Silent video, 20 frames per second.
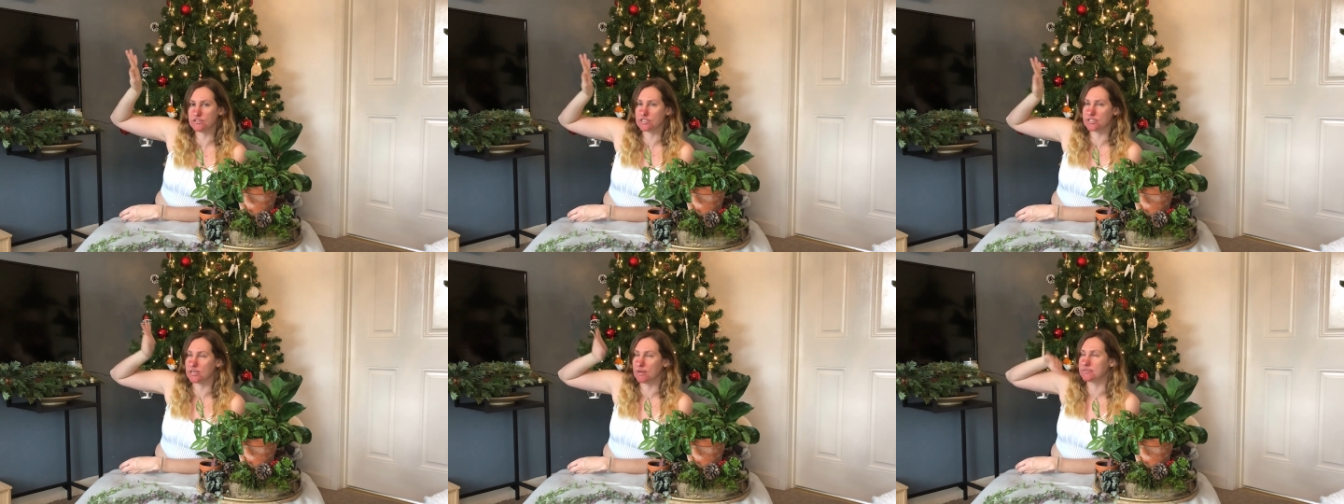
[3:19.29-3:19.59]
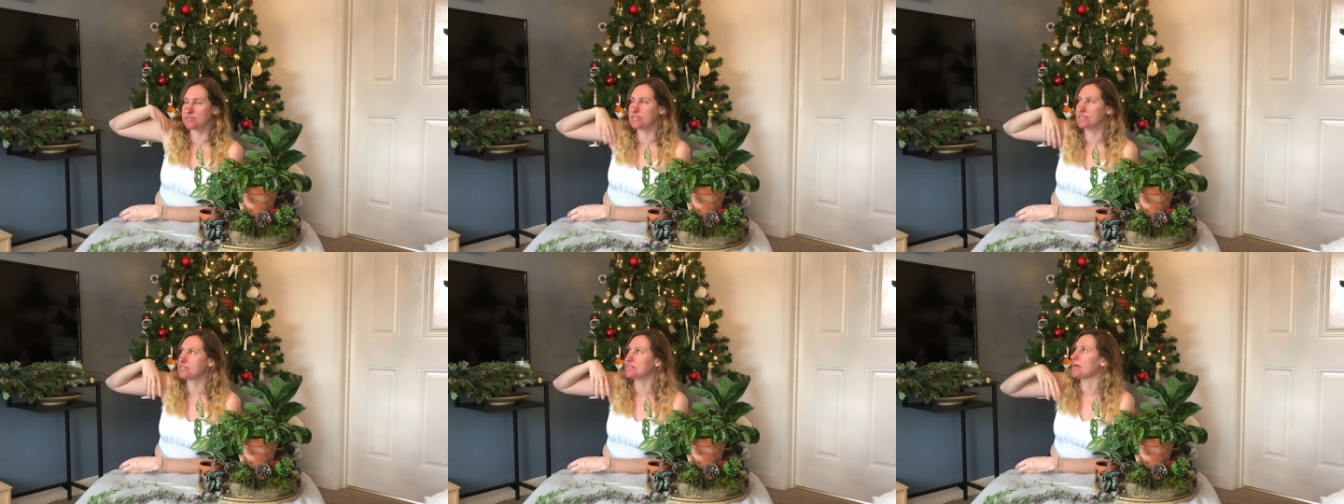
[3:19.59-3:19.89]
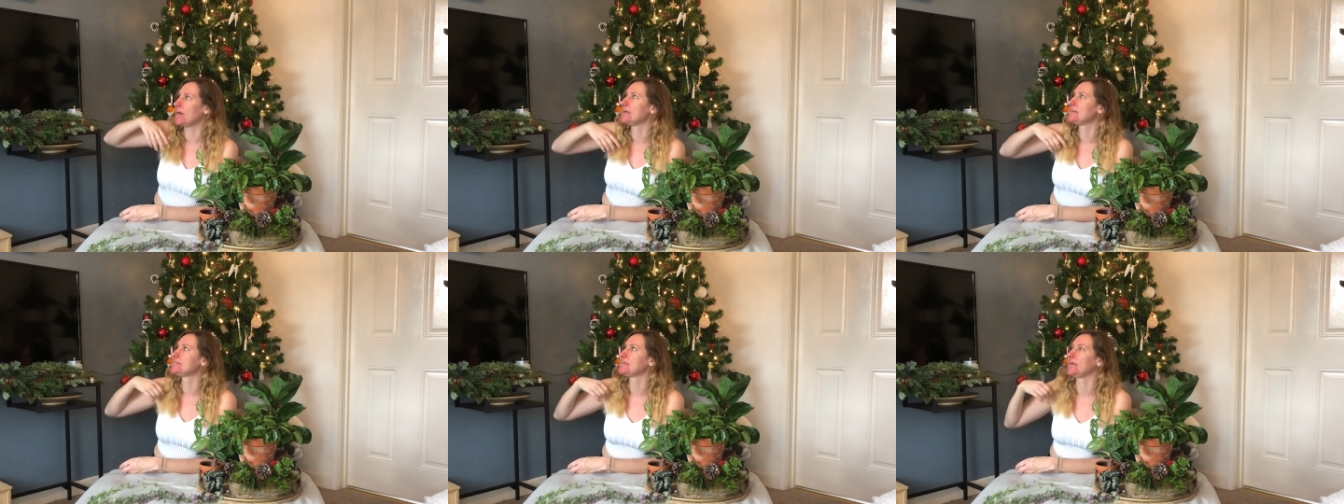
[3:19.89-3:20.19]
just up to the
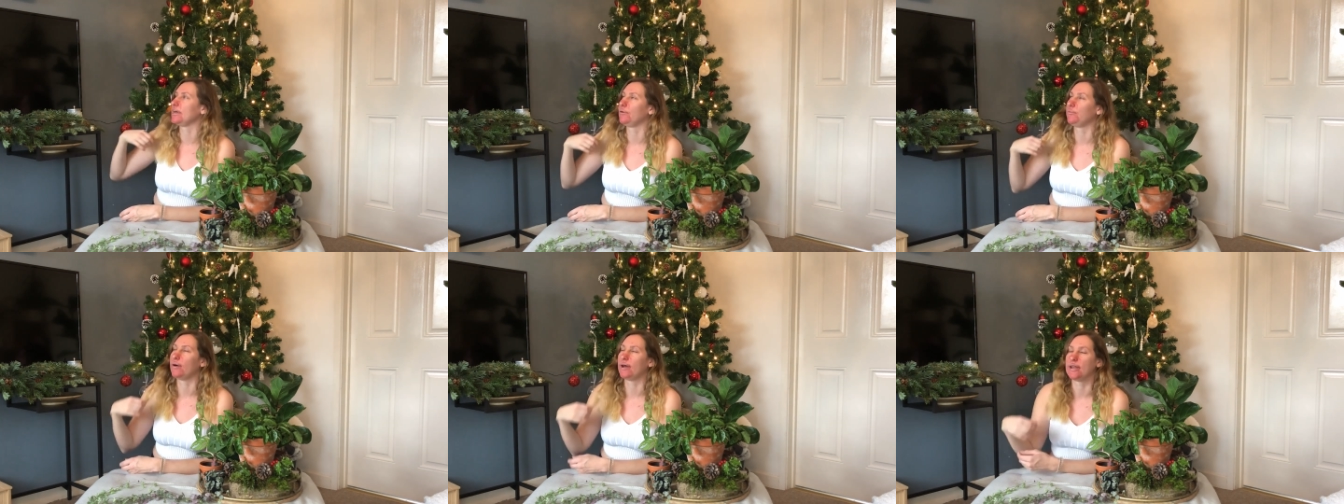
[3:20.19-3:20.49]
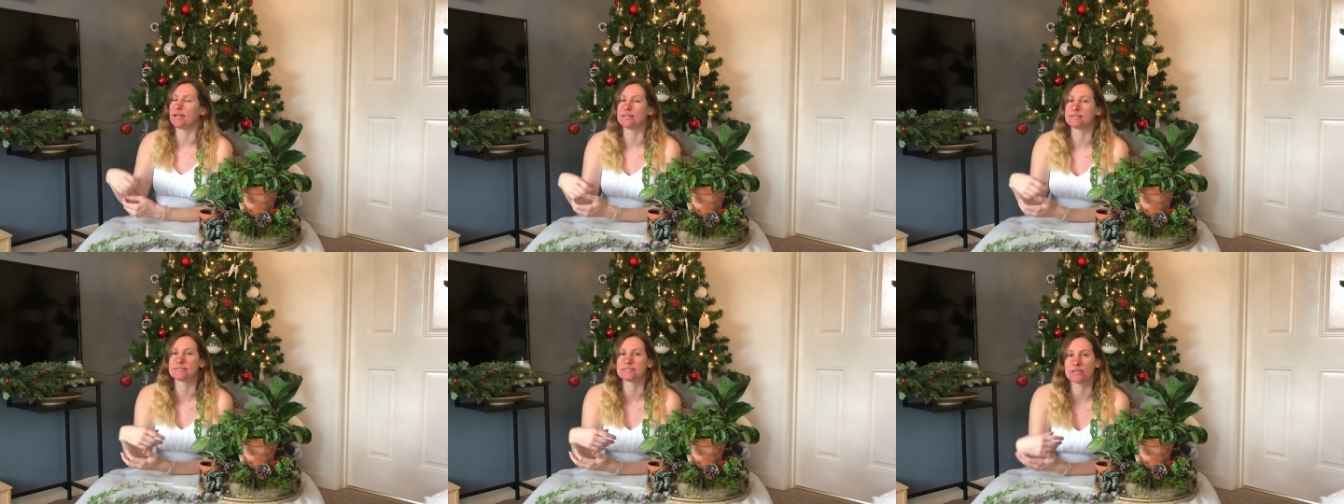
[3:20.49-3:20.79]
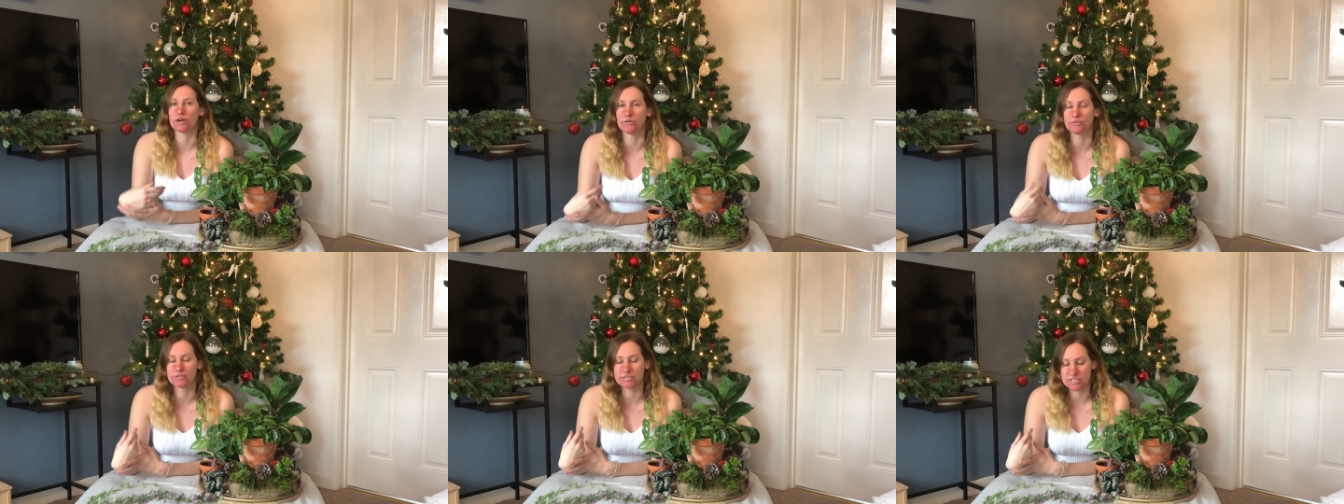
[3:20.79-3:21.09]
side here when it's
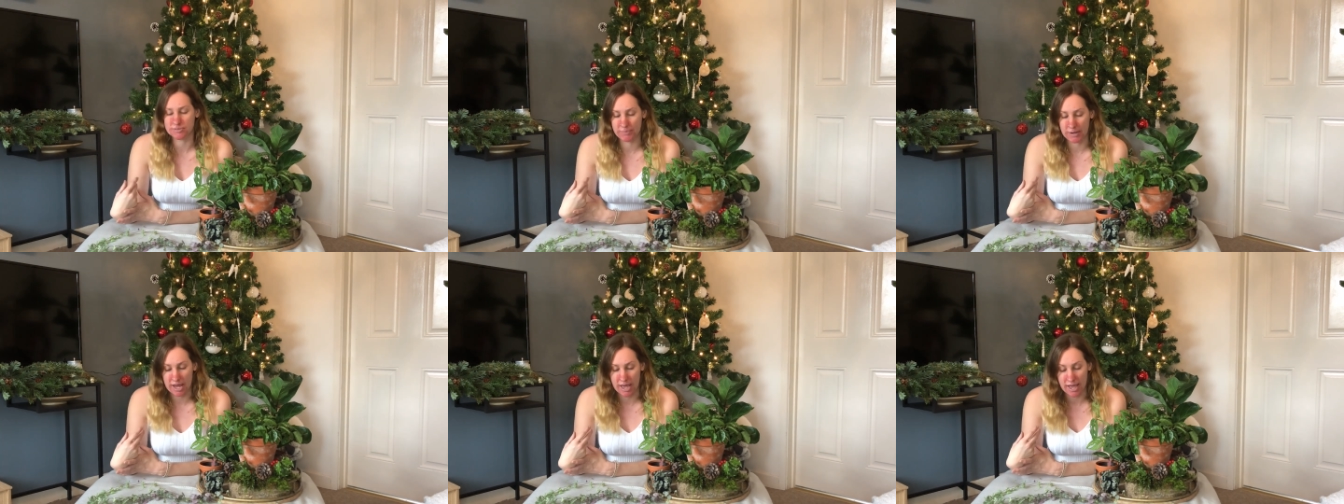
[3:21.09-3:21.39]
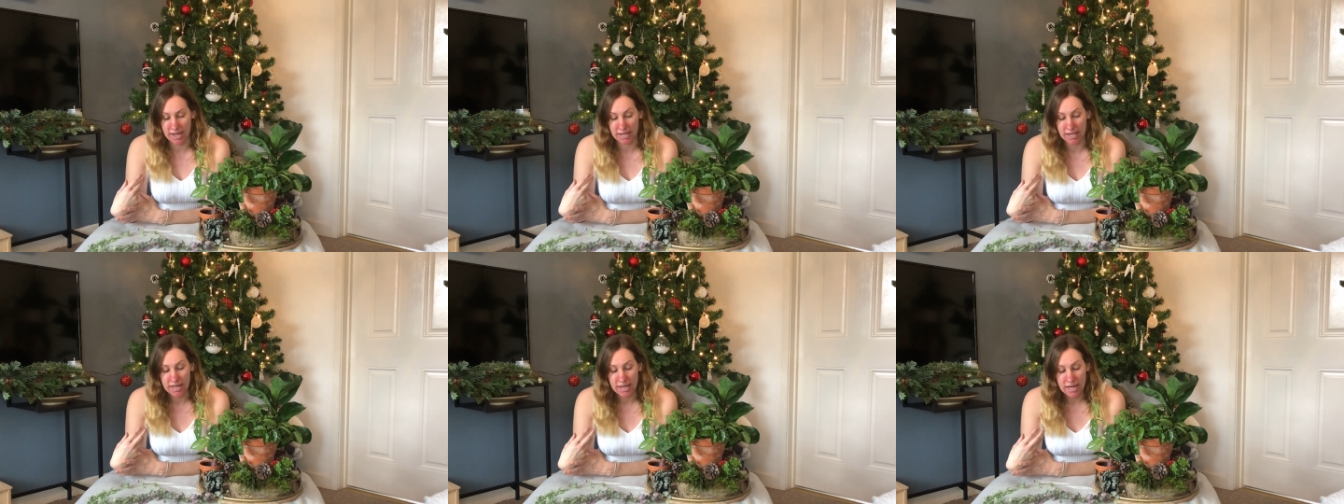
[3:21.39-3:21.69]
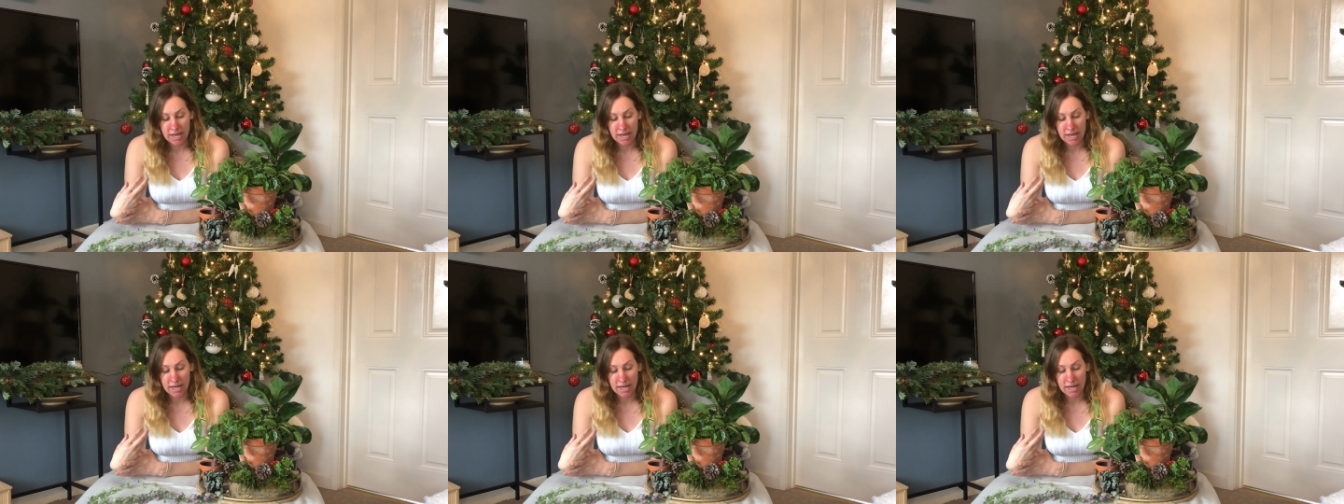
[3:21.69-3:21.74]
on display.